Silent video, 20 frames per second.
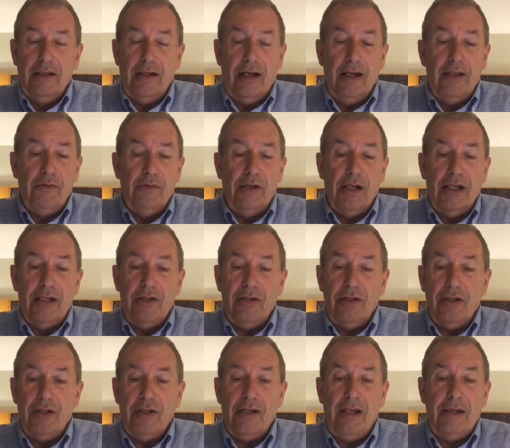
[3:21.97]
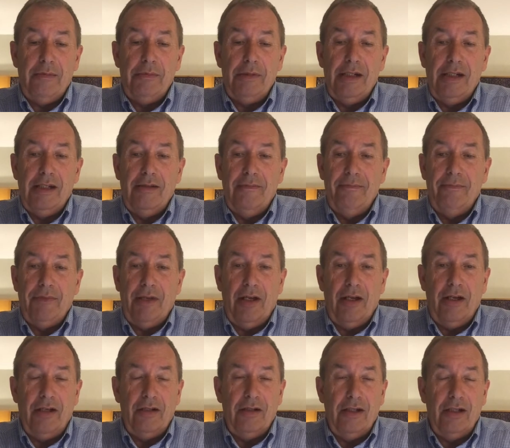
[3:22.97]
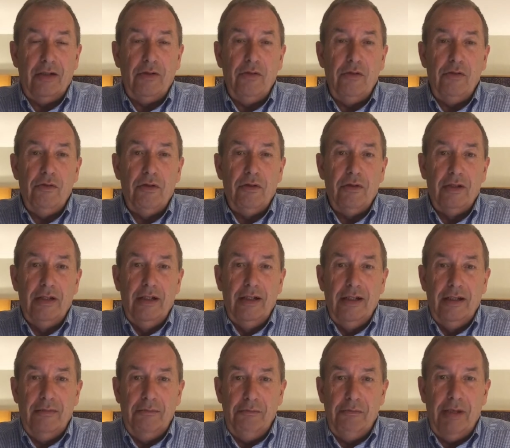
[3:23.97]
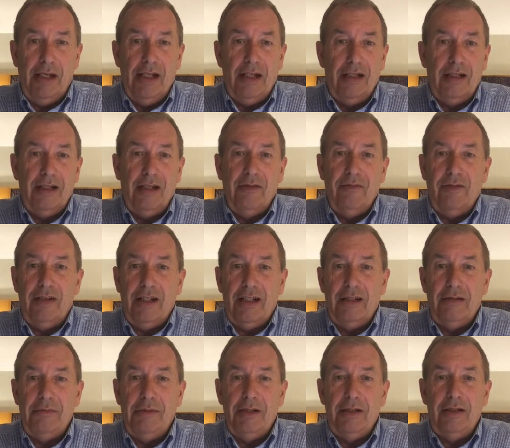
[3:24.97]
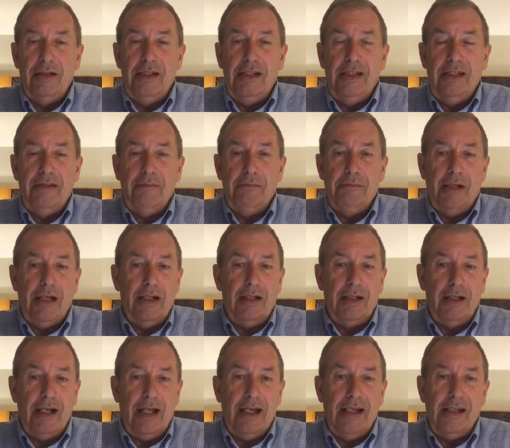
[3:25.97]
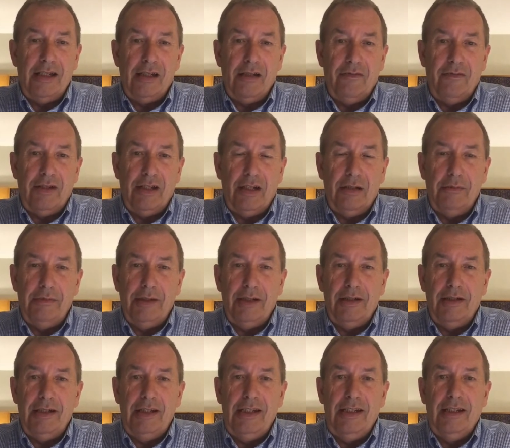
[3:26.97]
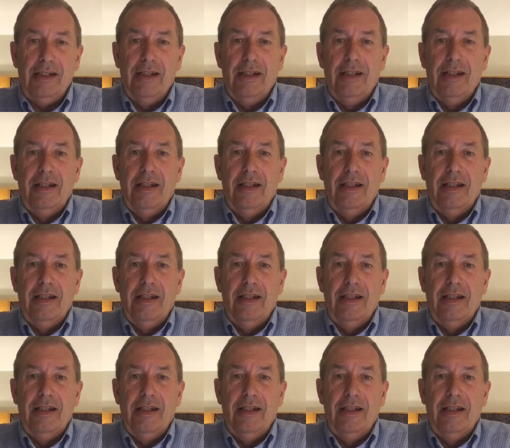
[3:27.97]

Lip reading: Otherwise, just type it in on Google, Bell Availability, Bell Alliance Availability